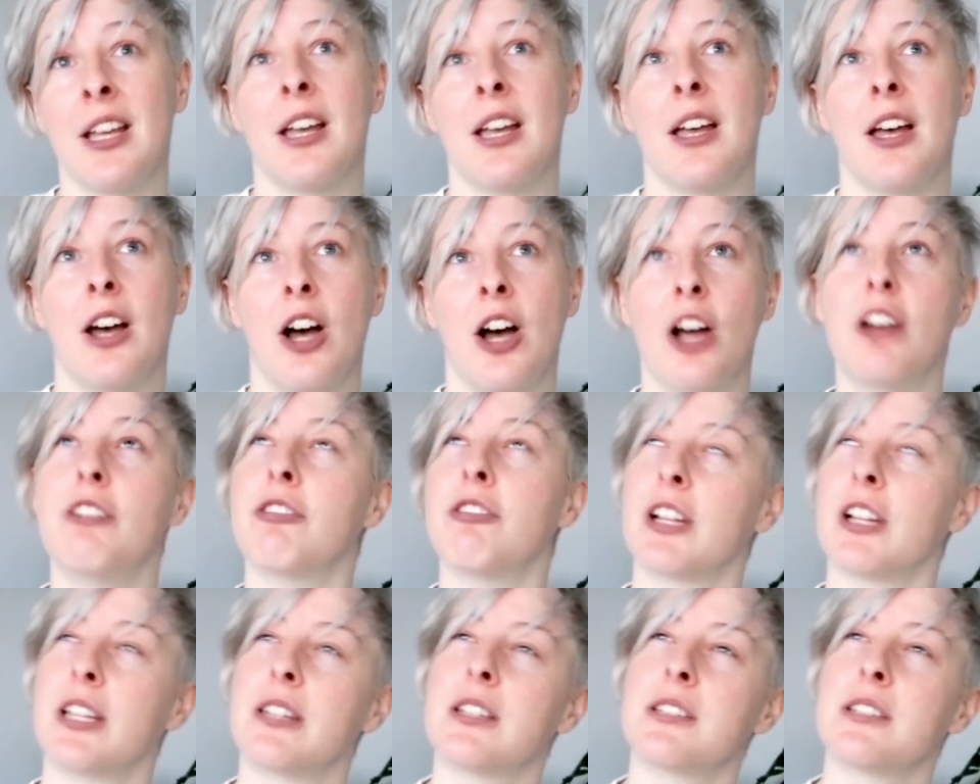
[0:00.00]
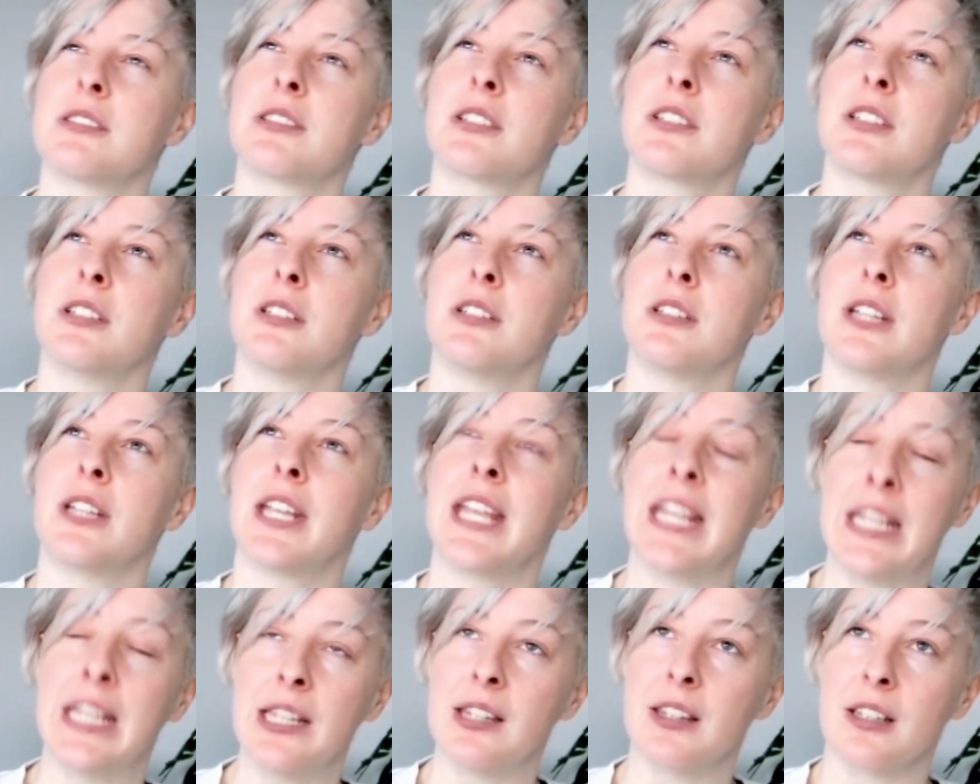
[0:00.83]
hopefully this can
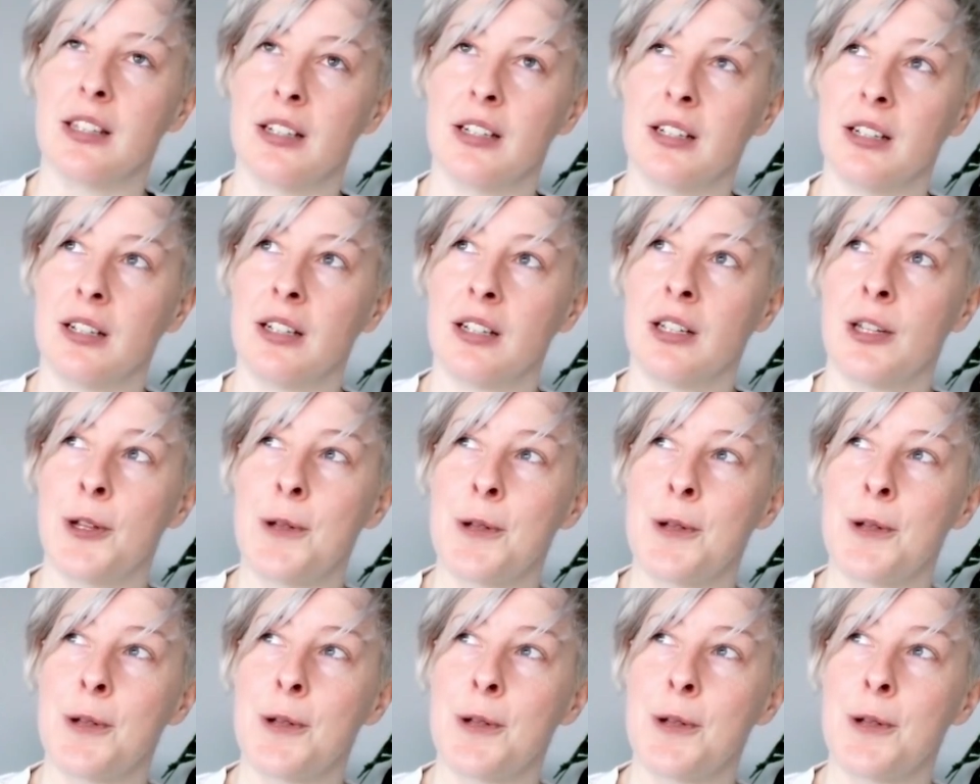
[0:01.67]
either